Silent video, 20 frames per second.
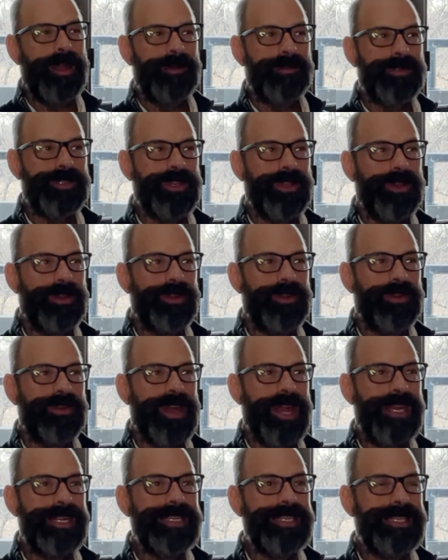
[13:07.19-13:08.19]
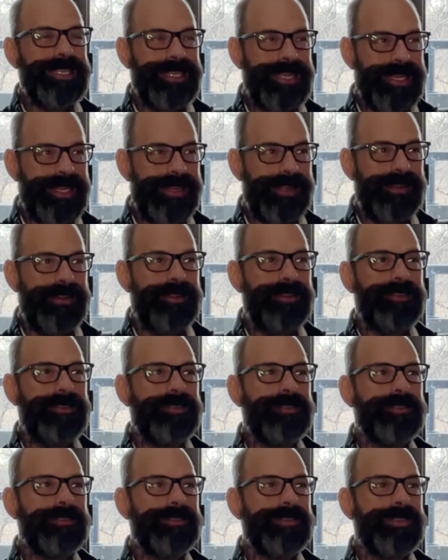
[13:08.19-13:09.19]
So I did
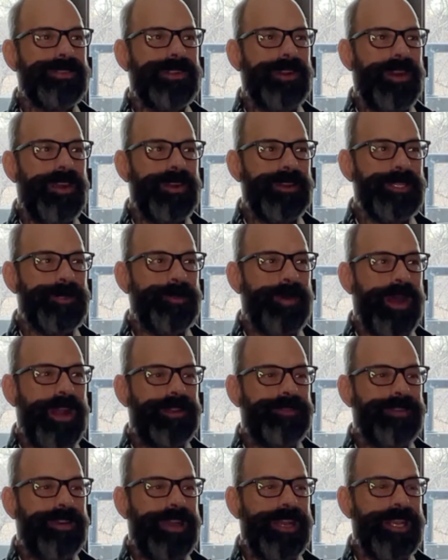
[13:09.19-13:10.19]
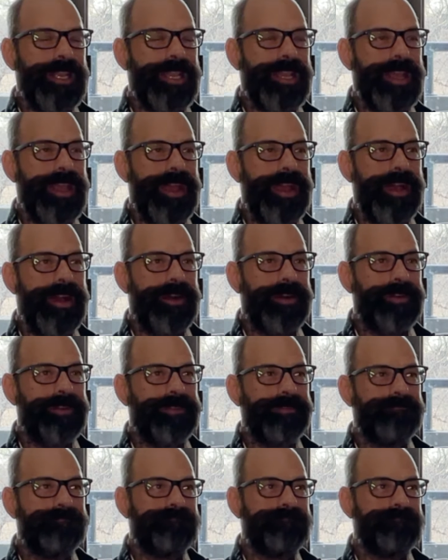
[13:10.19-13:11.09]
start a Spotify account,